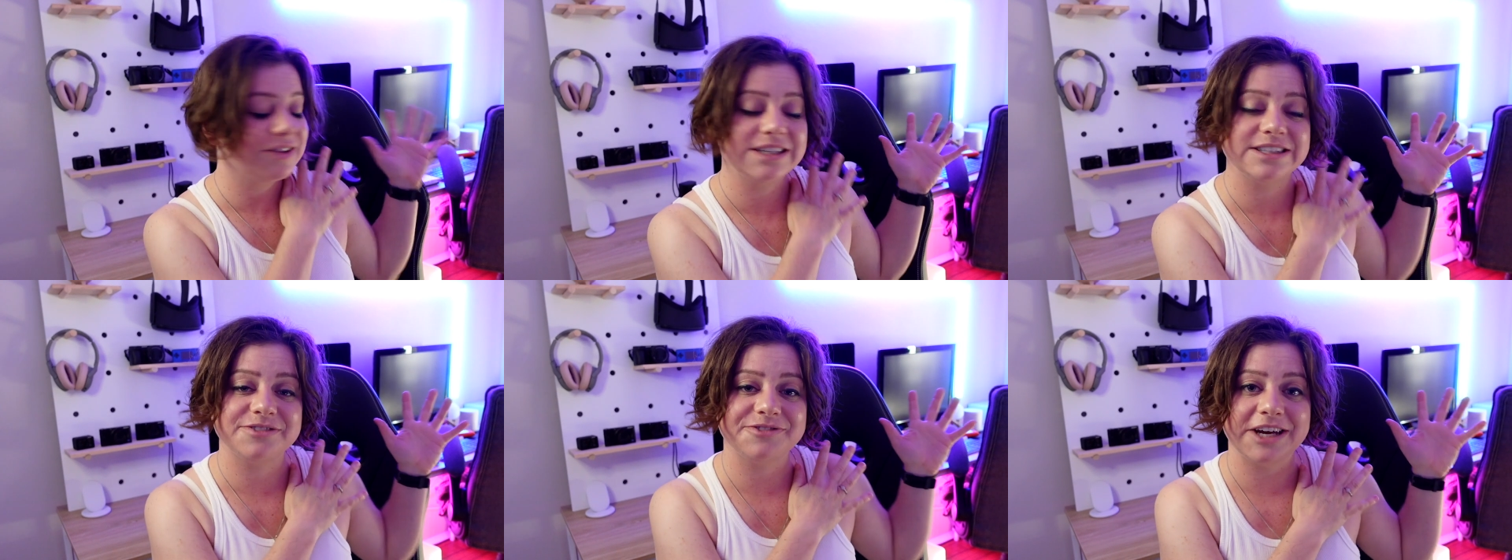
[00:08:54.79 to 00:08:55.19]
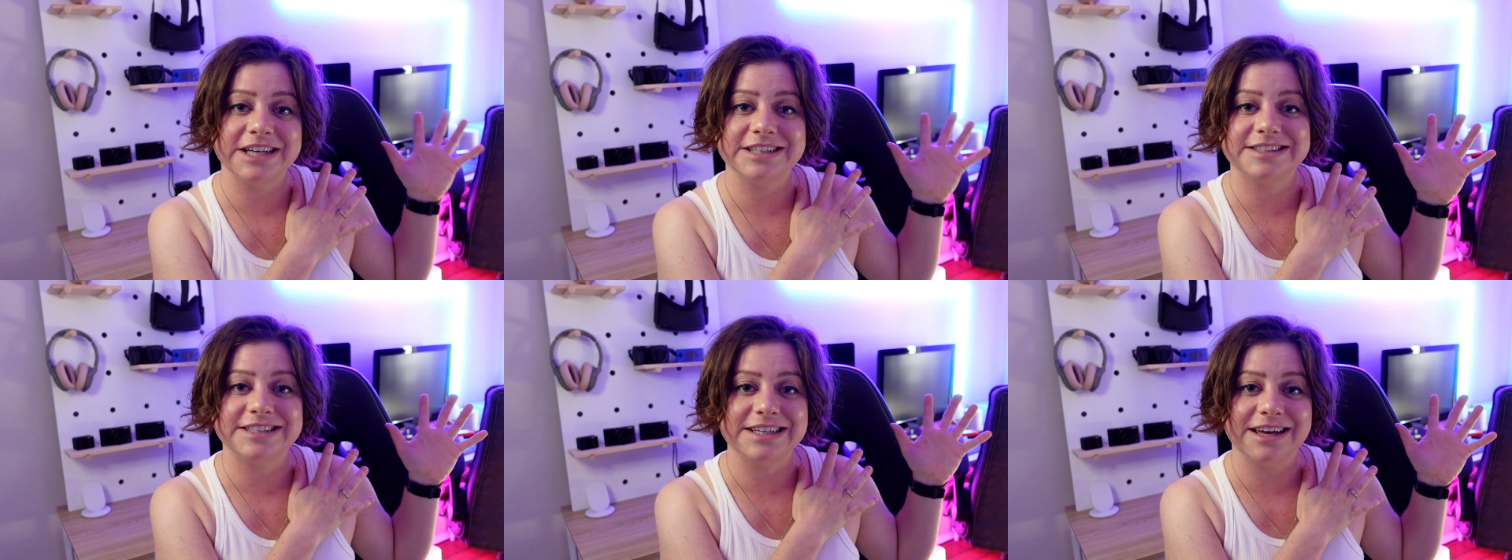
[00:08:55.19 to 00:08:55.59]
these
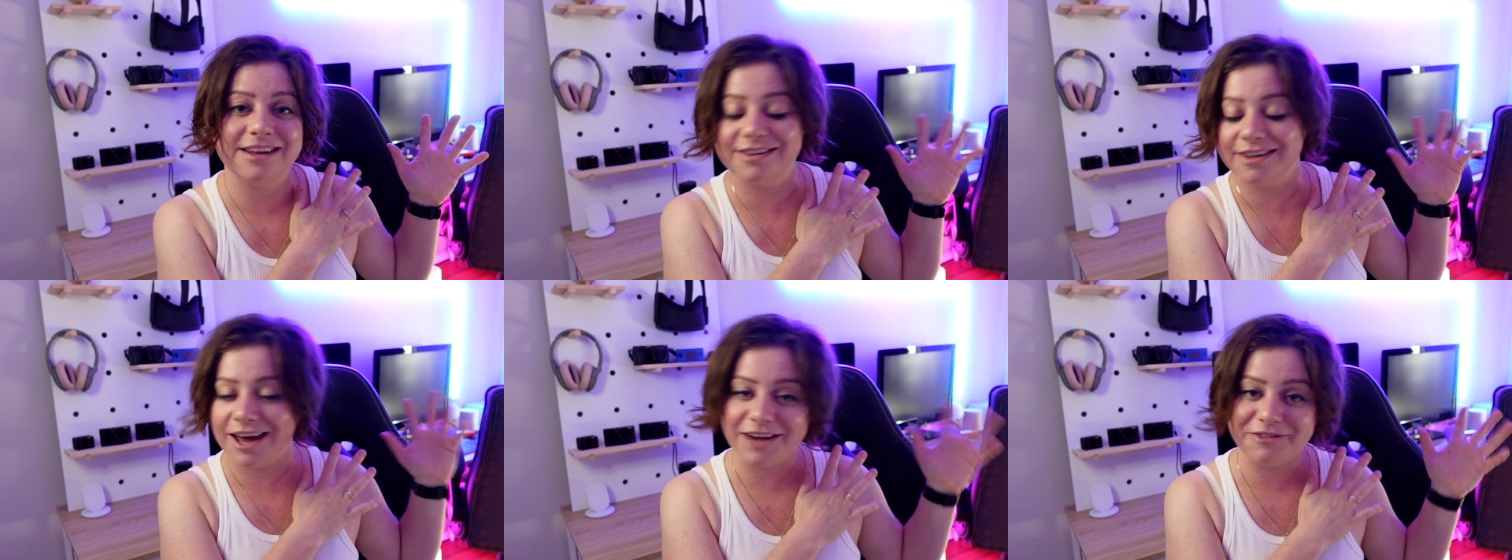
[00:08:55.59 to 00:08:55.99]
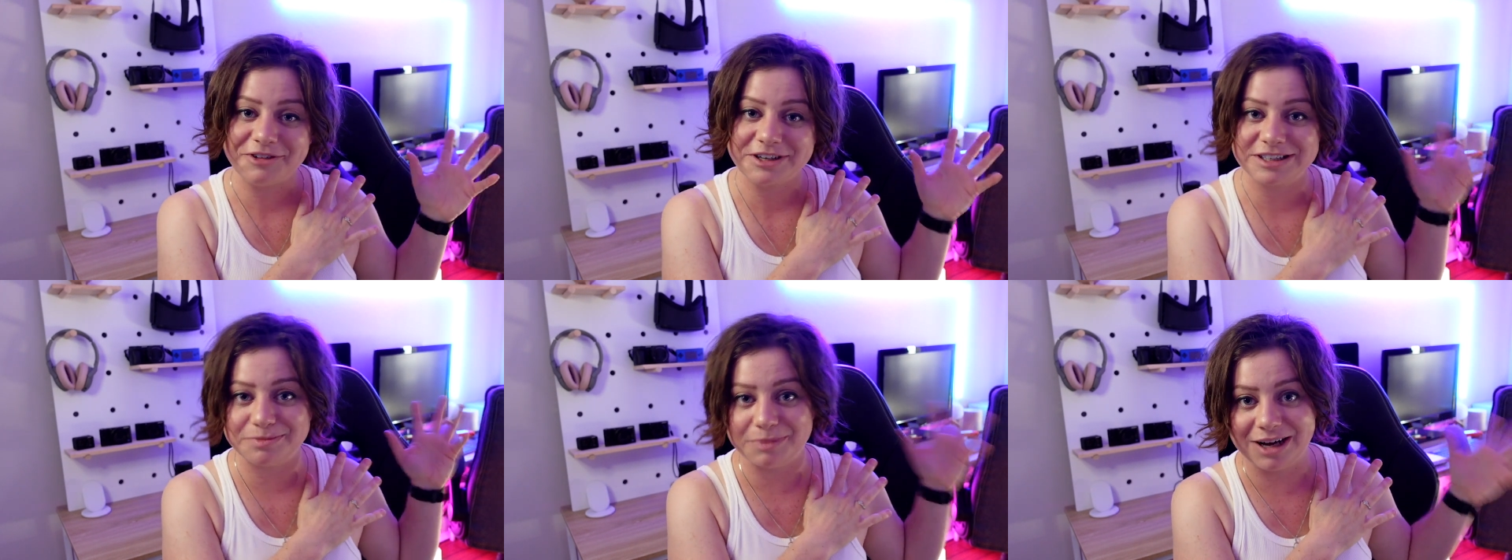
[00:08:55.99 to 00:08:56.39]
fancy
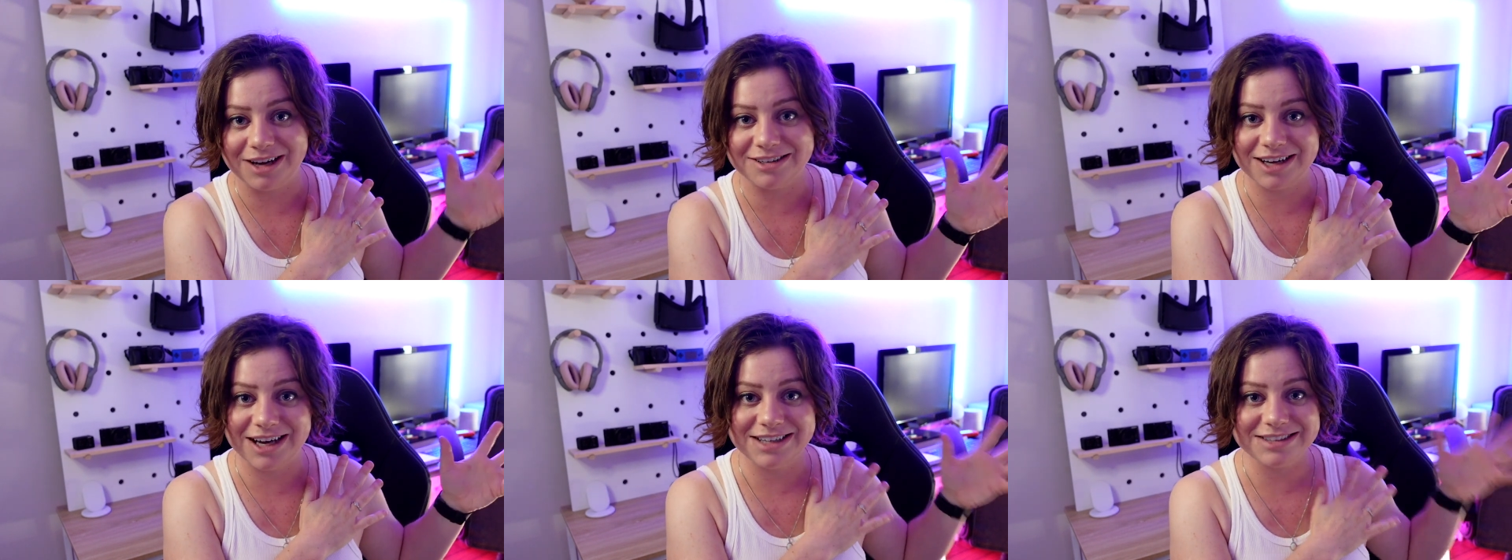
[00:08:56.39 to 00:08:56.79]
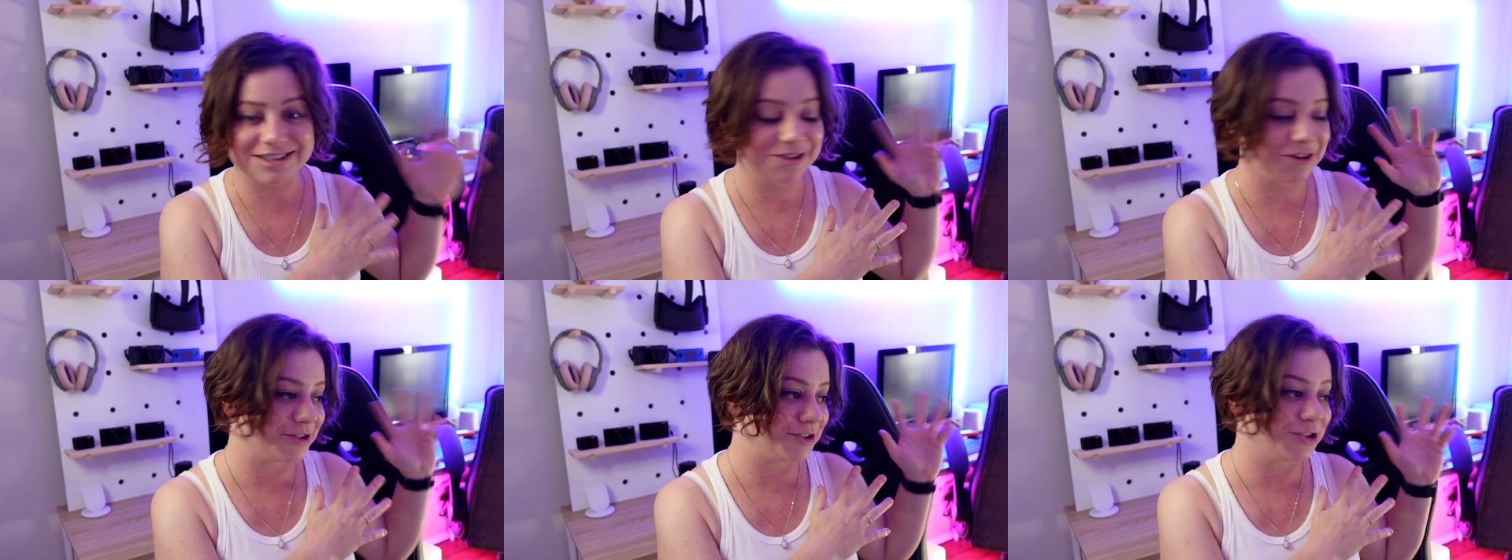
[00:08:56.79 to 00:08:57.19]
Lifix smart lights. They're
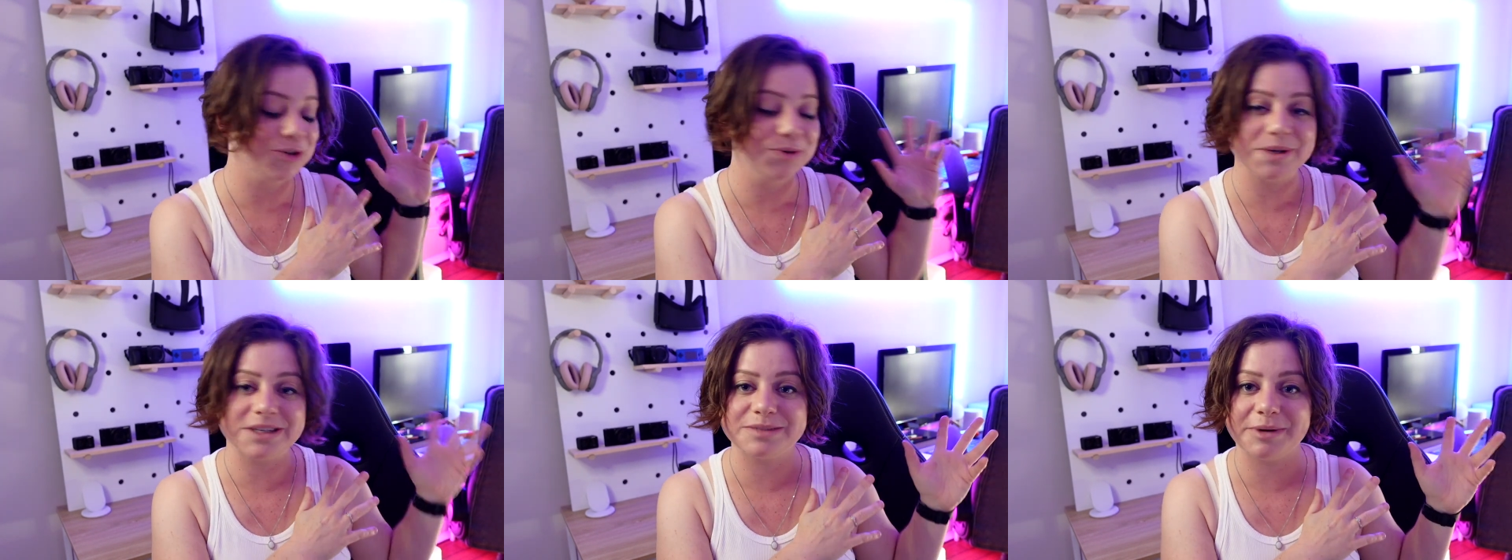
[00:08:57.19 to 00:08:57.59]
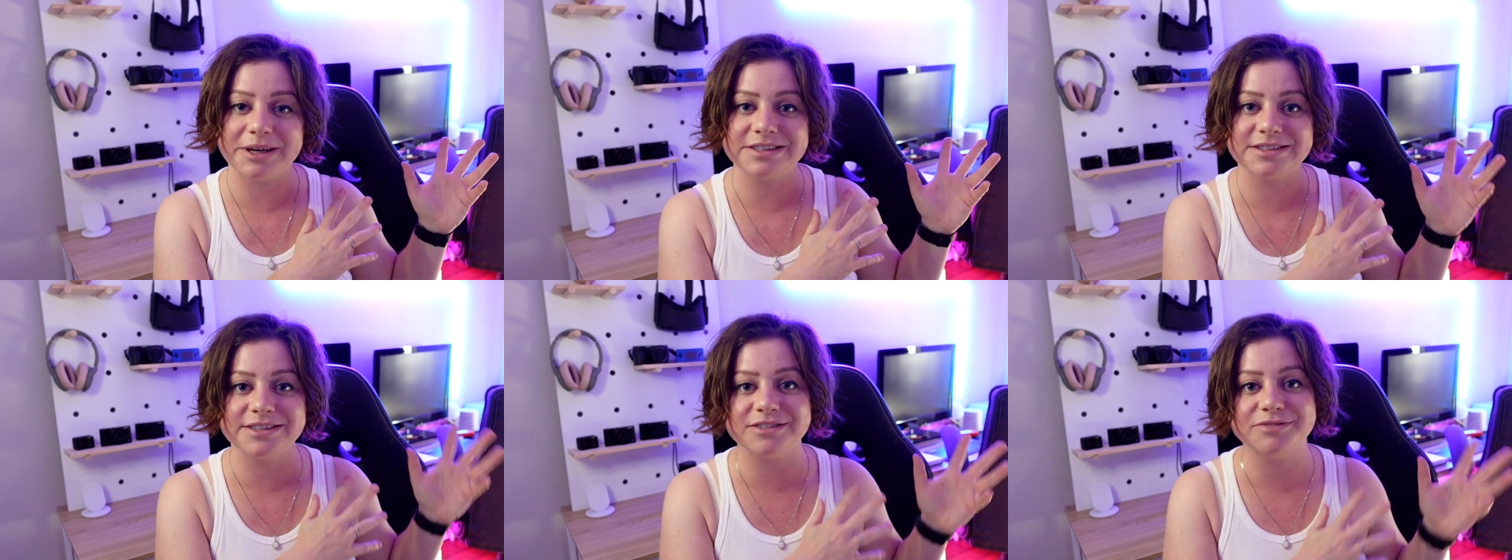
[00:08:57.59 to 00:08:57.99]
not too
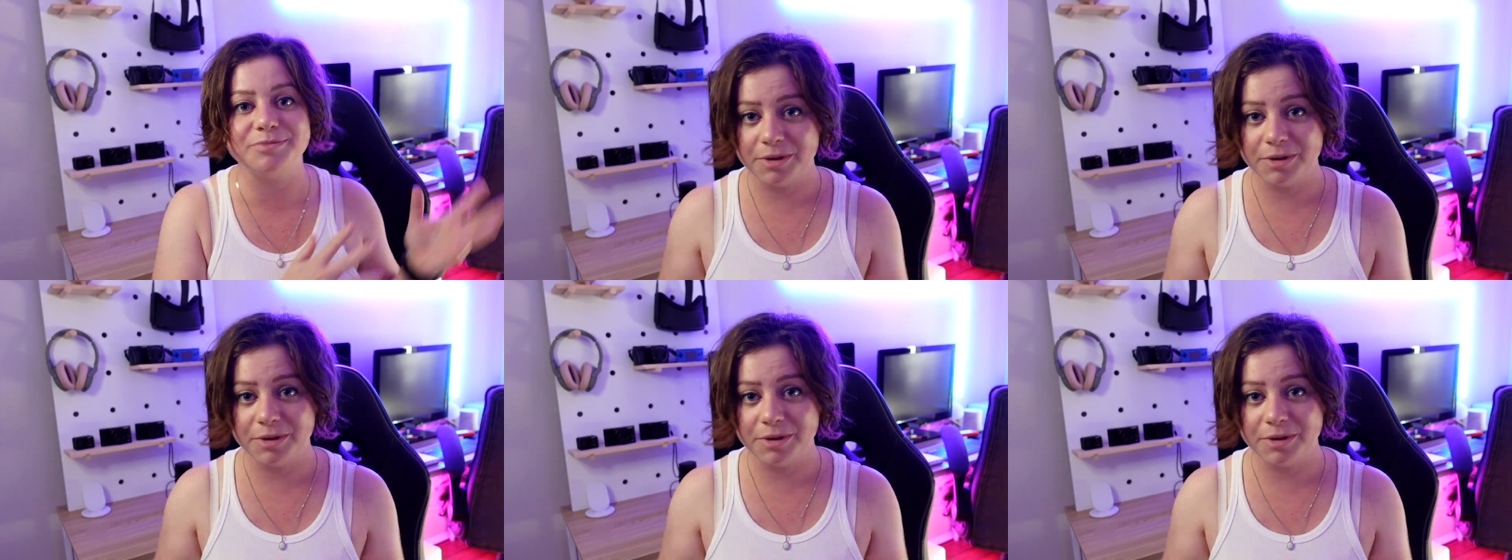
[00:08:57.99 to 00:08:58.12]
expensive.